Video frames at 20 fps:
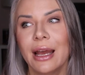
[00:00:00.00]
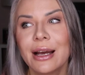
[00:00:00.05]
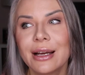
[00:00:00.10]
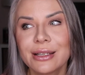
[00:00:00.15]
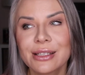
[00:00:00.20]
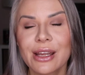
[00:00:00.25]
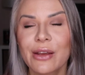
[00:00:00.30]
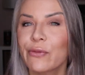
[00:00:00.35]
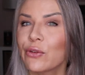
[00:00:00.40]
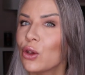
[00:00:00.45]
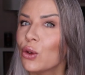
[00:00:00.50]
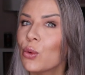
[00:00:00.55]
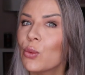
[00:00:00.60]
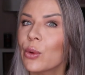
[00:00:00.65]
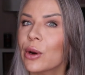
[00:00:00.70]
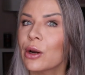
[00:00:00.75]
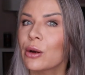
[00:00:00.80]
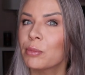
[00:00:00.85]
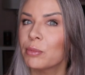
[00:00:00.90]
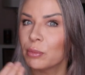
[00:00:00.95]
And if you
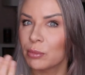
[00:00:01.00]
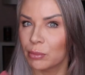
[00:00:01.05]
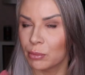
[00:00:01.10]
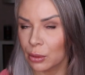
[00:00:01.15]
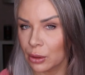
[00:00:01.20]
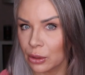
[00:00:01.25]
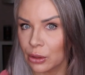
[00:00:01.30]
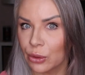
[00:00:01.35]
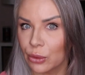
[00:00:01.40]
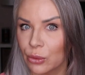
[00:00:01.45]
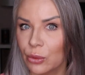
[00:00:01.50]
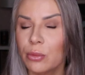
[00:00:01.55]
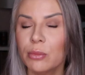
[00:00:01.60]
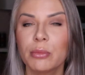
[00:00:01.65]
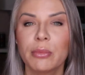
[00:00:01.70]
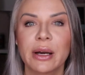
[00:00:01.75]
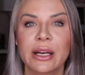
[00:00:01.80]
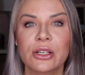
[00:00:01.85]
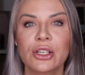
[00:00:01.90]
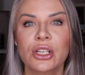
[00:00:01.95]
wear blue
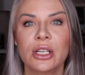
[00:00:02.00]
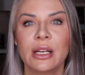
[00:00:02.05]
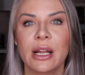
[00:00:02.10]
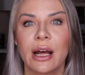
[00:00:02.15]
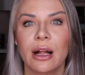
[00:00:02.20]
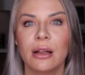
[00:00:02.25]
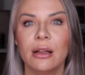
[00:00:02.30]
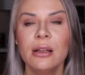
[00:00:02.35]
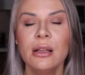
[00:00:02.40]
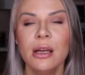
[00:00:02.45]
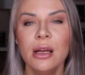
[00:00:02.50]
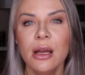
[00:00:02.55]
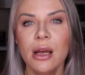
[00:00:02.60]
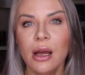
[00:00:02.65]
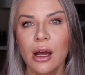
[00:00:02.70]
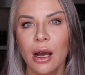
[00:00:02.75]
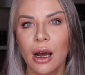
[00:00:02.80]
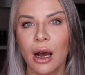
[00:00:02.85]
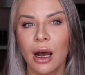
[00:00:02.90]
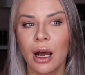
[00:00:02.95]
by Chanel,
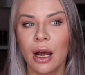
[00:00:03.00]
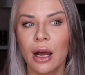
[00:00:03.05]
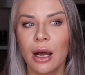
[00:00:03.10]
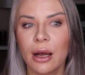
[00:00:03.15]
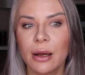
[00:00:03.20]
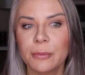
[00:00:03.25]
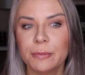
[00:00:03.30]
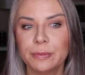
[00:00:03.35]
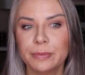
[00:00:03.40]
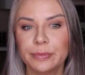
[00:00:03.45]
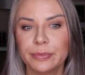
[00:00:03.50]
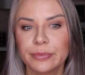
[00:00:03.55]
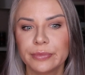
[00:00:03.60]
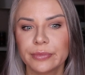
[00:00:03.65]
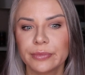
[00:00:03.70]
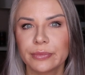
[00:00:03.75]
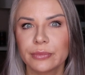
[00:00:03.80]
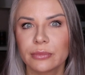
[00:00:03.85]
um,